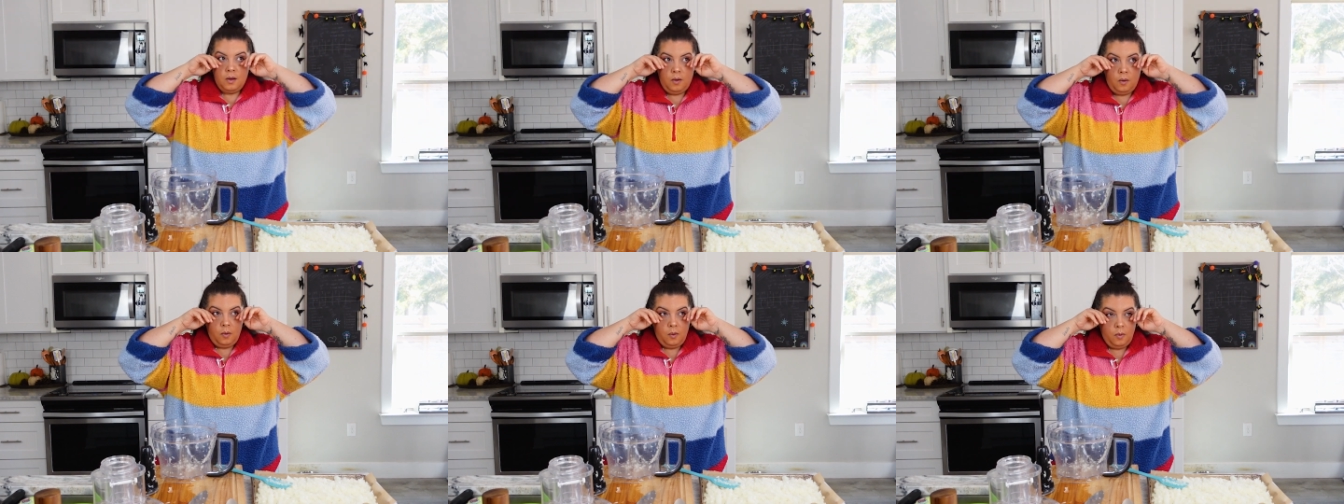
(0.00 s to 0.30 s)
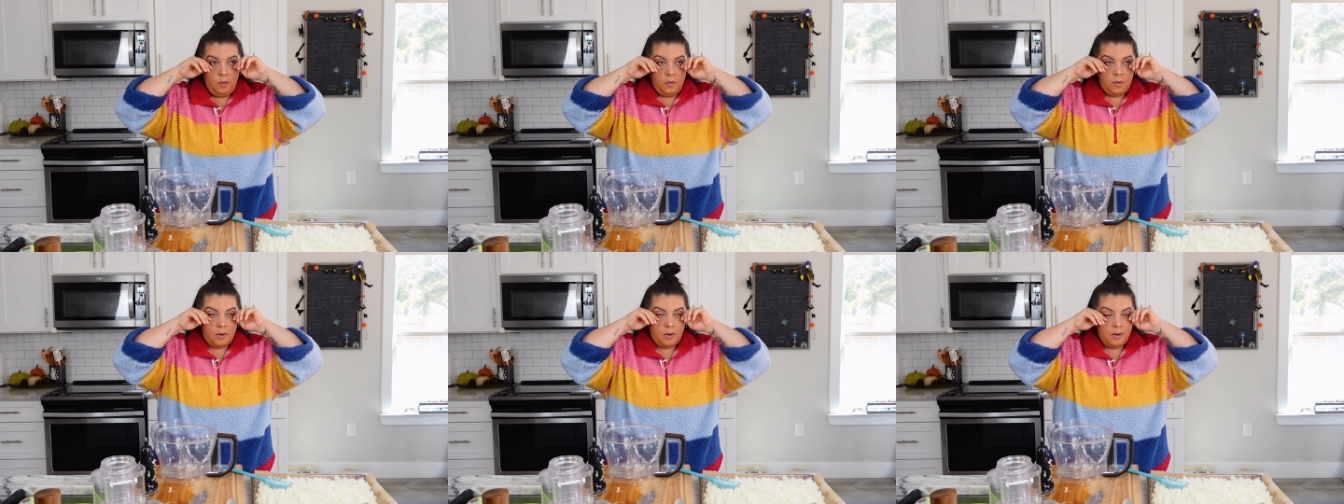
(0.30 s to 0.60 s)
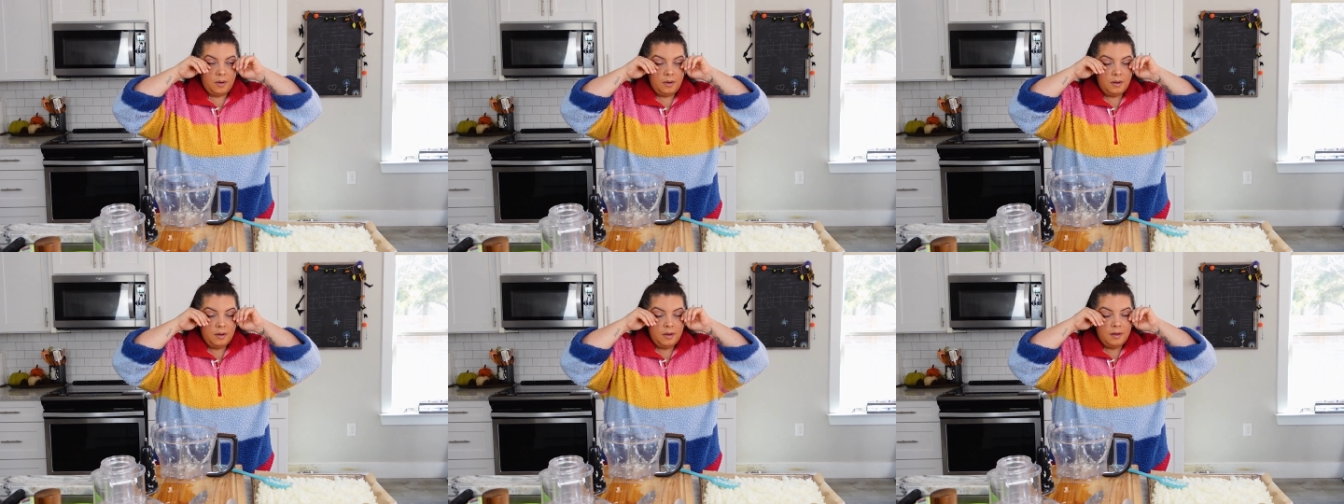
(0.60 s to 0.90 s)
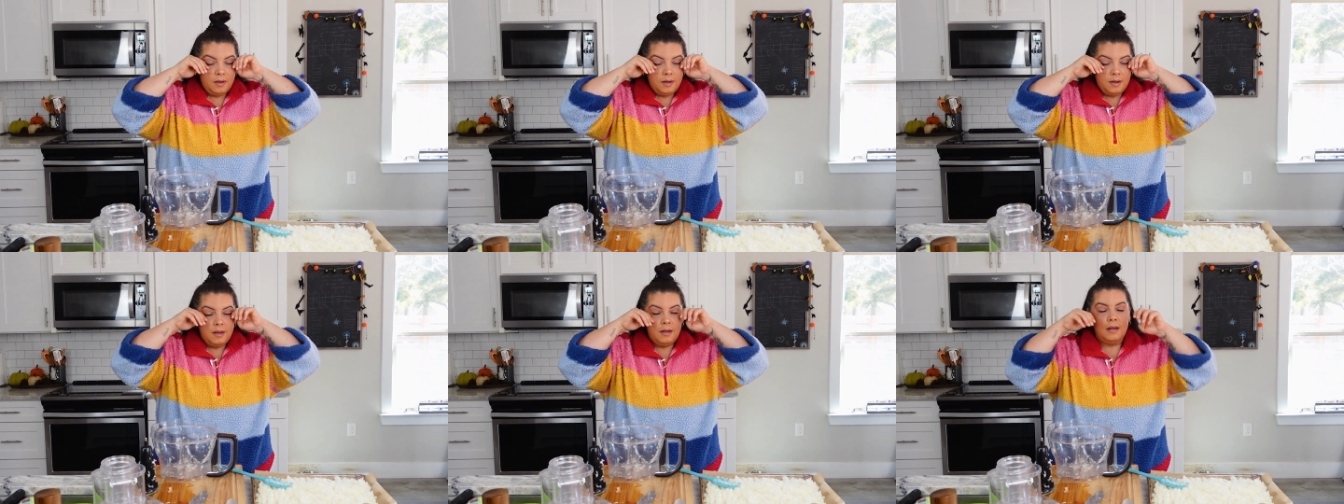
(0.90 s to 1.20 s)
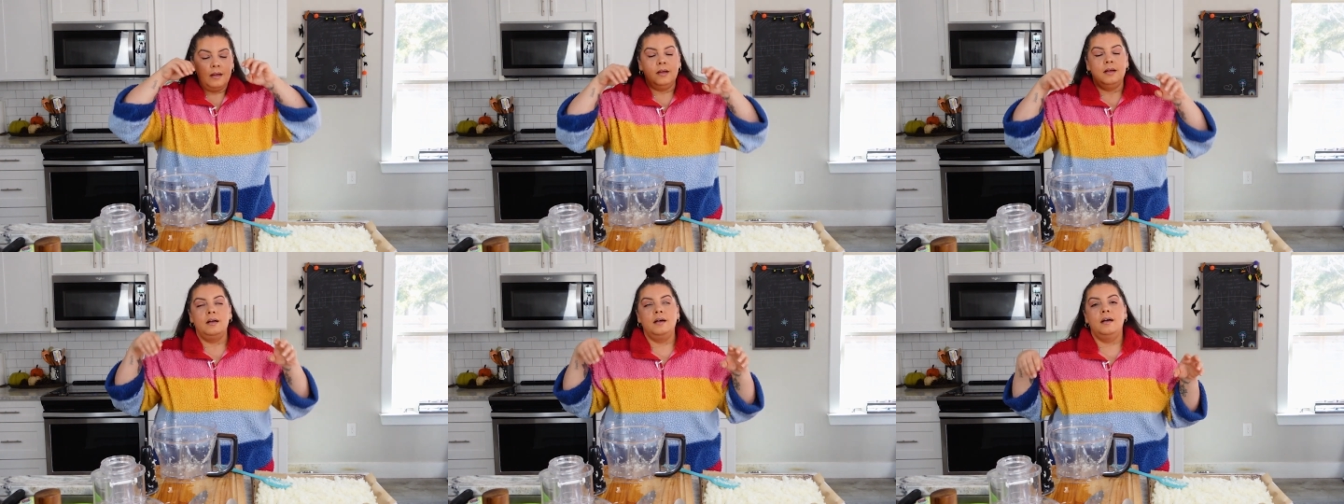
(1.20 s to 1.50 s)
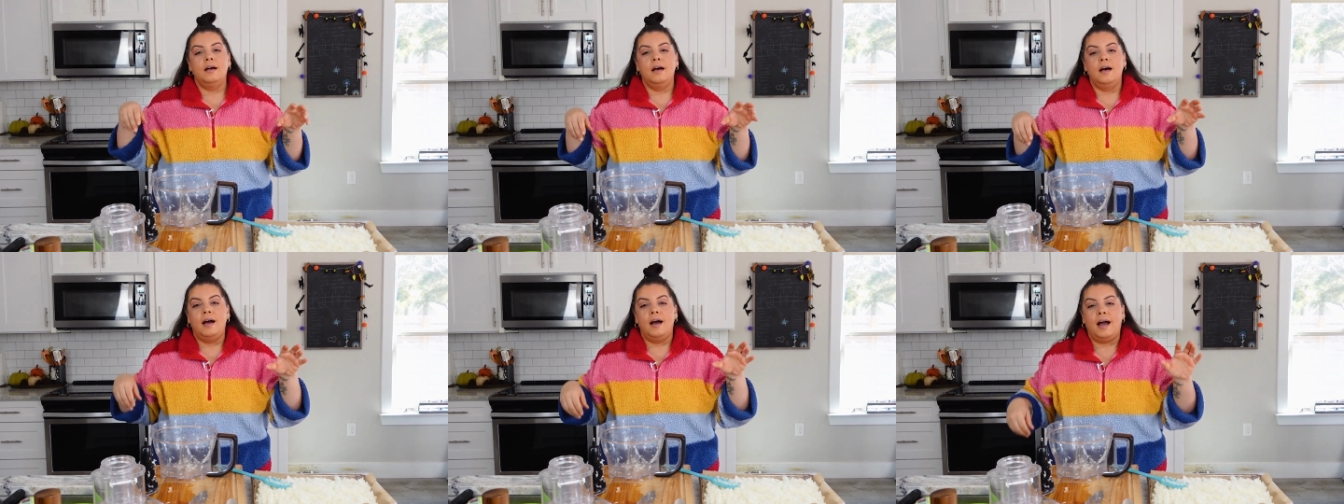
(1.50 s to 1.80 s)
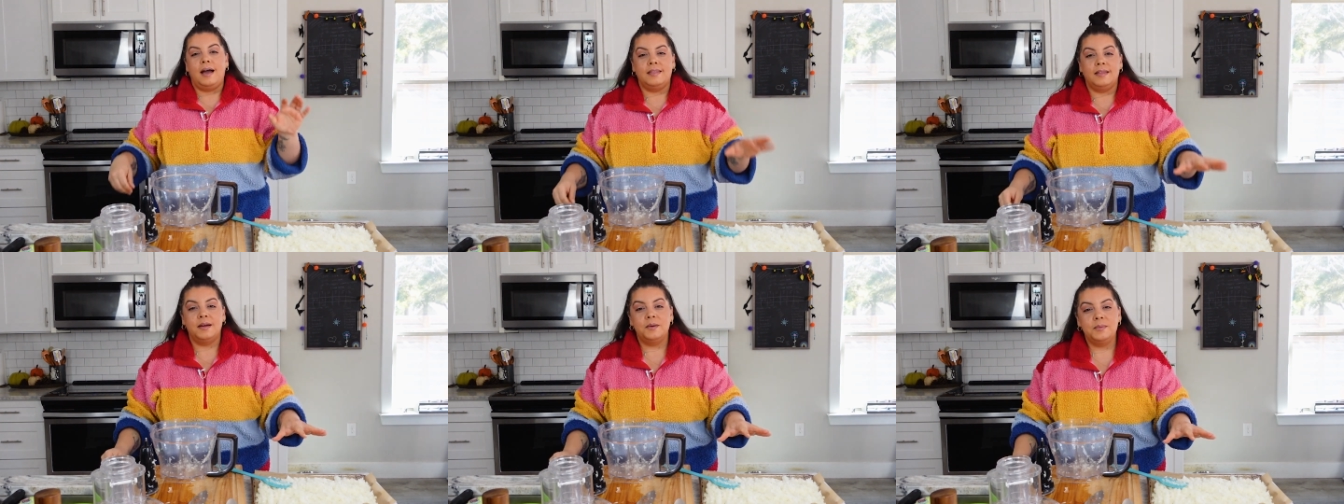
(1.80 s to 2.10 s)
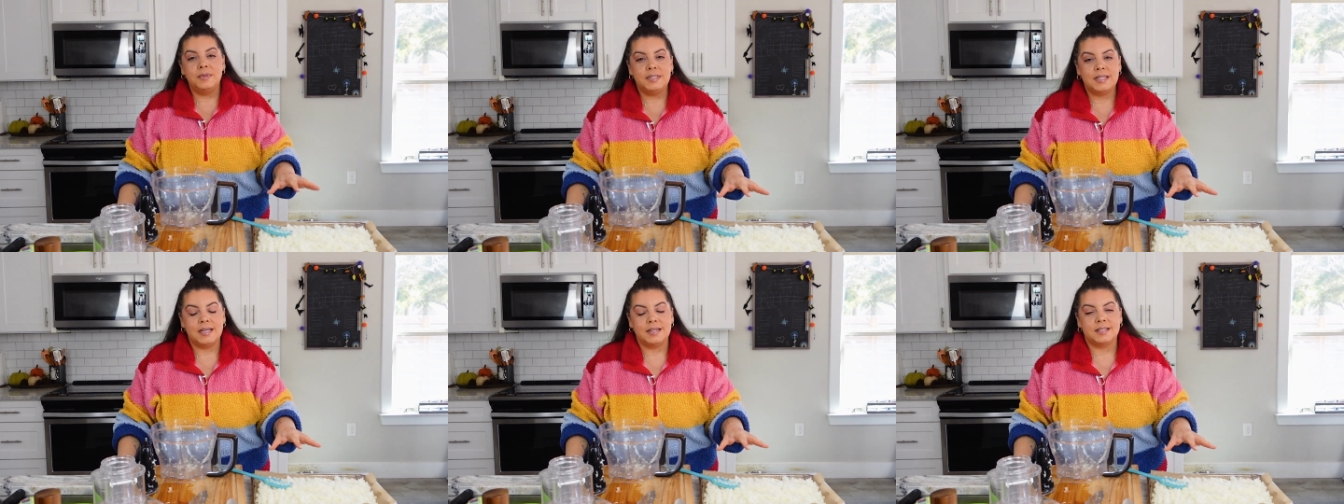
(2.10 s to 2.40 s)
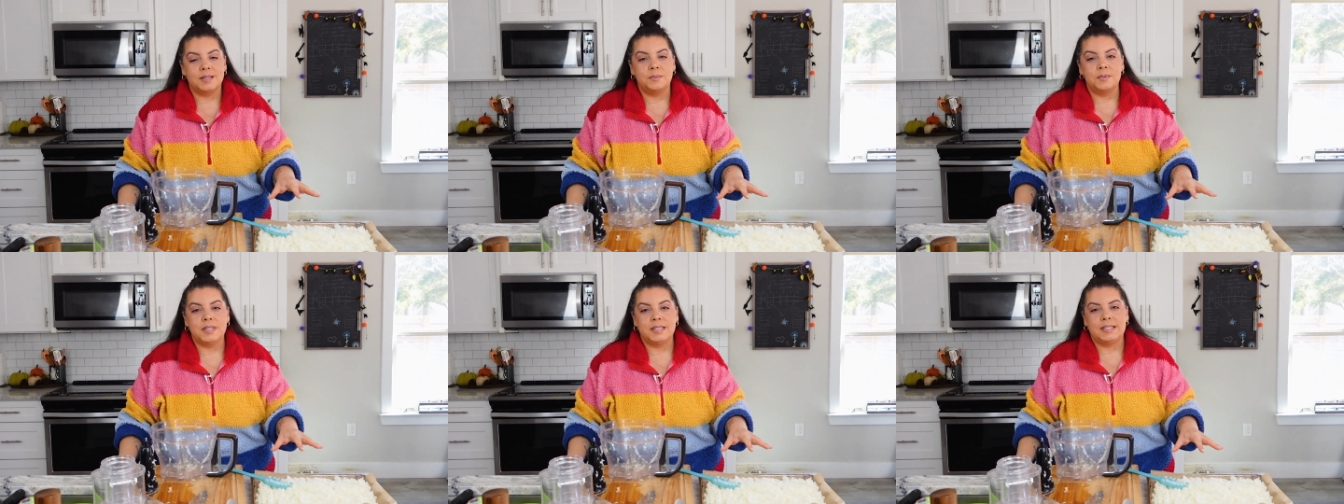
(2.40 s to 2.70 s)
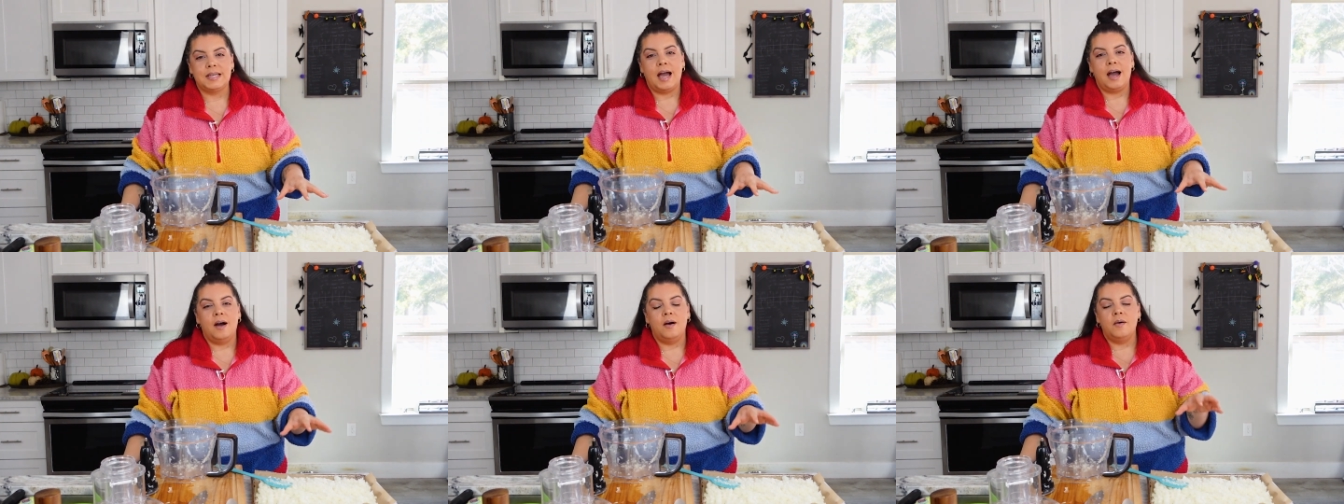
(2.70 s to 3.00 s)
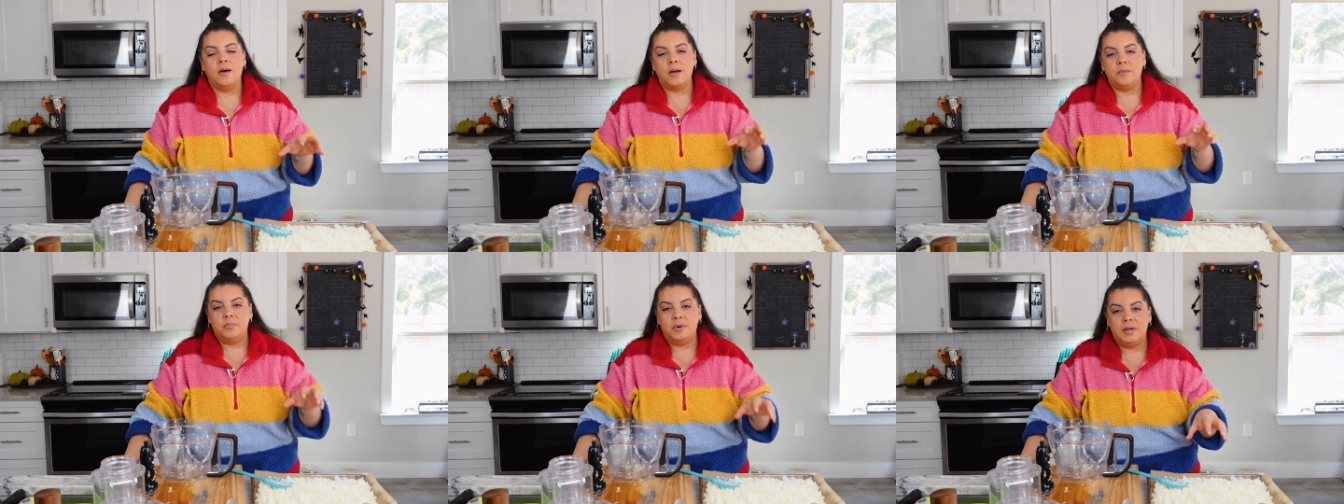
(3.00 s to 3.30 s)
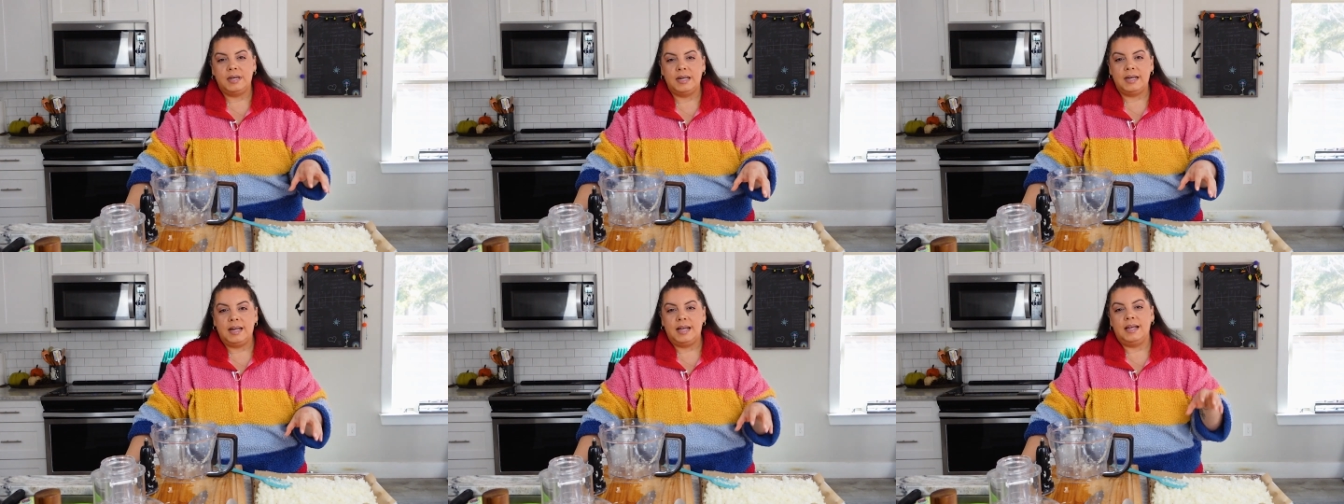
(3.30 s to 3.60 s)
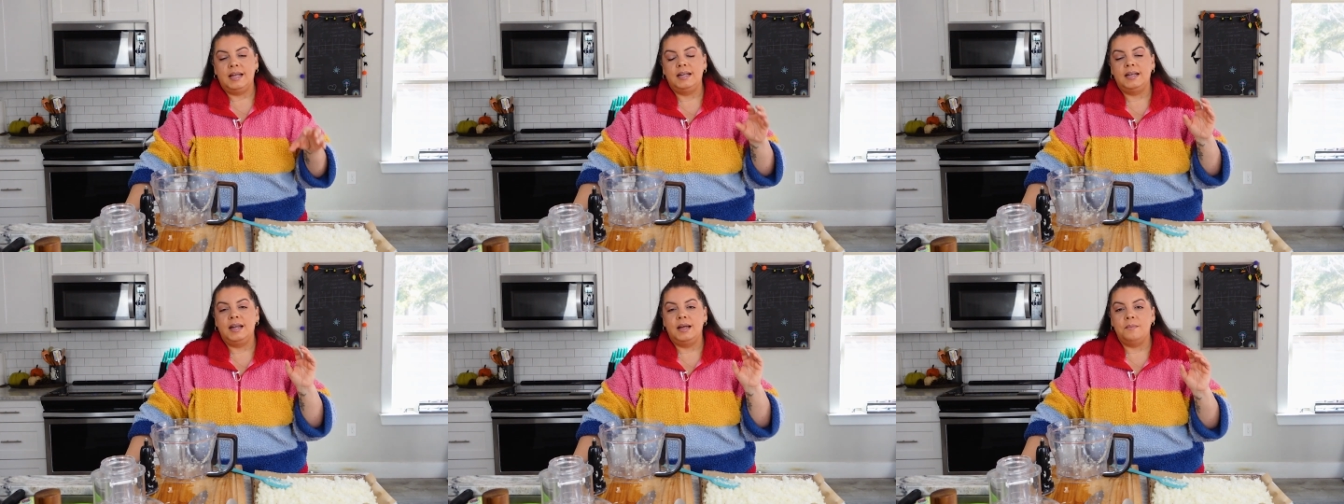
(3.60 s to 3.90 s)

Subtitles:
Whew. I think I'm gonna take some of this out and put it in